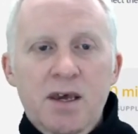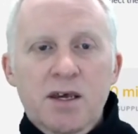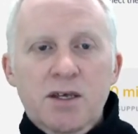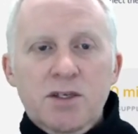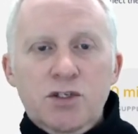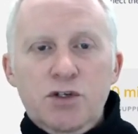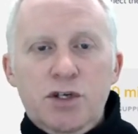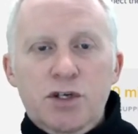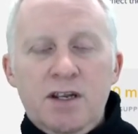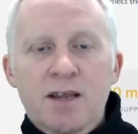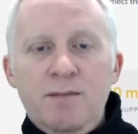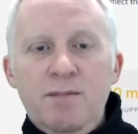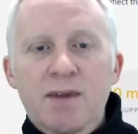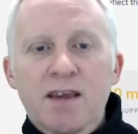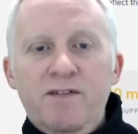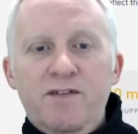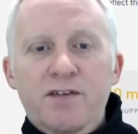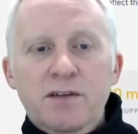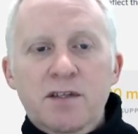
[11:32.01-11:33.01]
So the
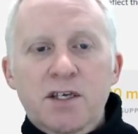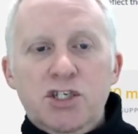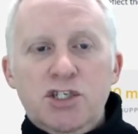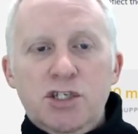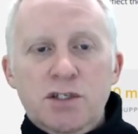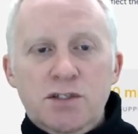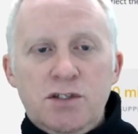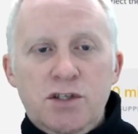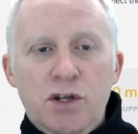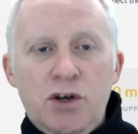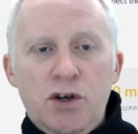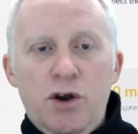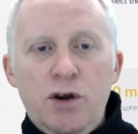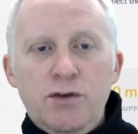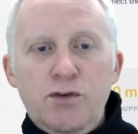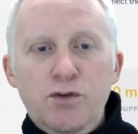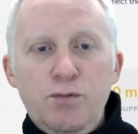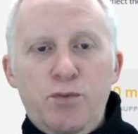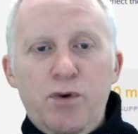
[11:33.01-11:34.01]
Nimiq foundations, the
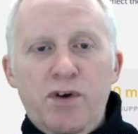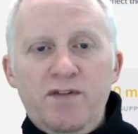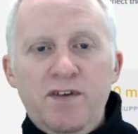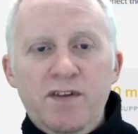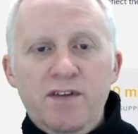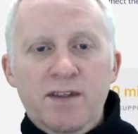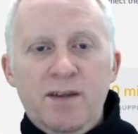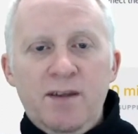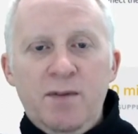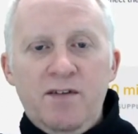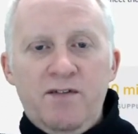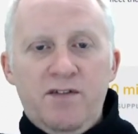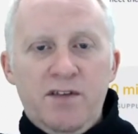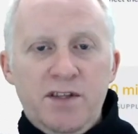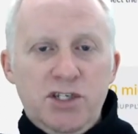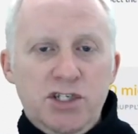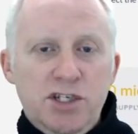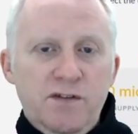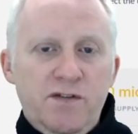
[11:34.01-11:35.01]
North to Profit Nimiq
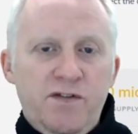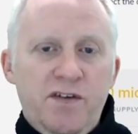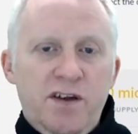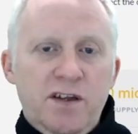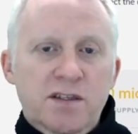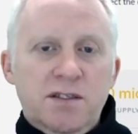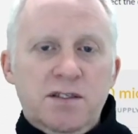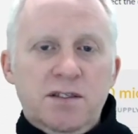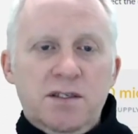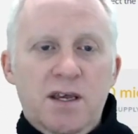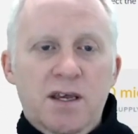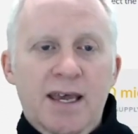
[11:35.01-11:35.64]
Foundation funds